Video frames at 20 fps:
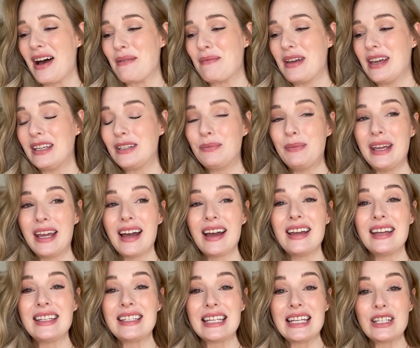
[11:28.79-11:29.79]
is
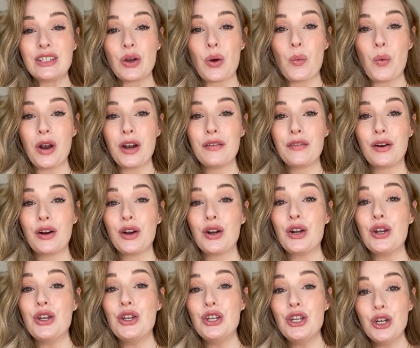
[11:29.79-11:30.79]
because it's one of her
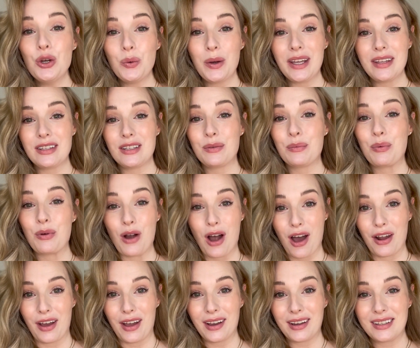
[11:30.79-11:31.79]
newest
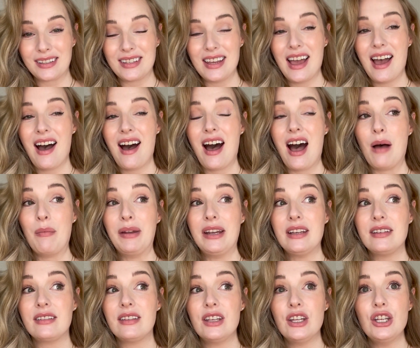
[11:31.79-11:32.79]
products. It
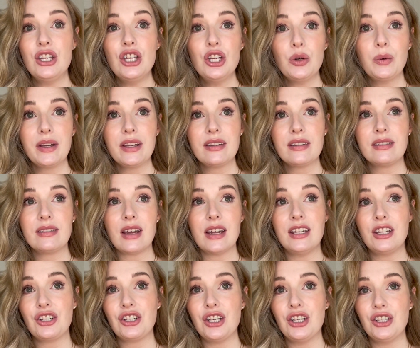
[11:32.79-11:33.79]
is the newest
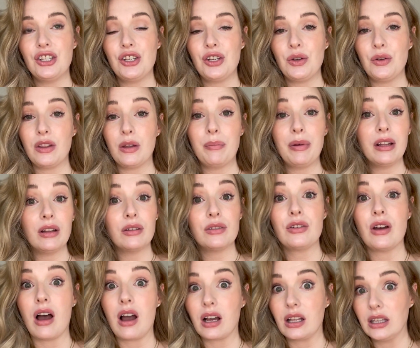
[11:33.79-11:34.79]
addition to the Pillow
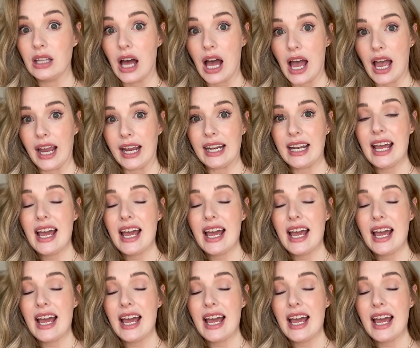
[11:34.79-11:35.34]
Talk line,